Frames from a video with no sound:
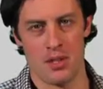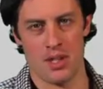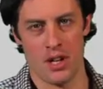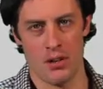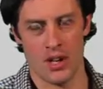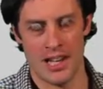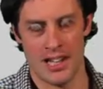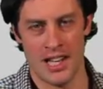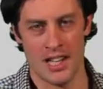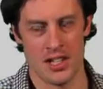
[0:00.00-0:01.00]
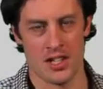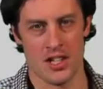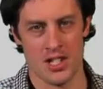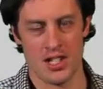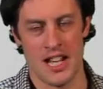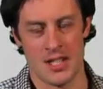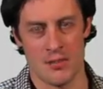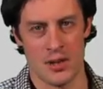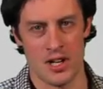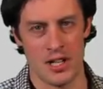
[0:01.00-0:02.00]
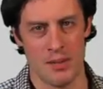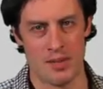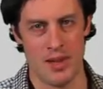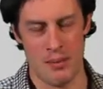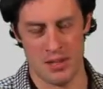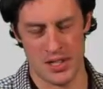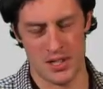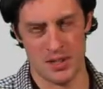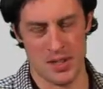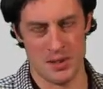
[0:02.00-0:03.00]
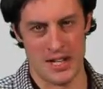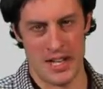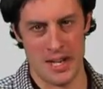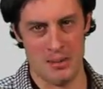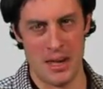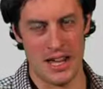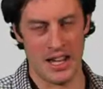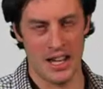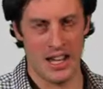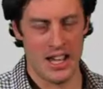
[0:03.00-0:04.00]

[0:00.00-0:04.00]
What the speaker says: so clearly the Chancellor had to put a little bit of lipstick on this particular pig,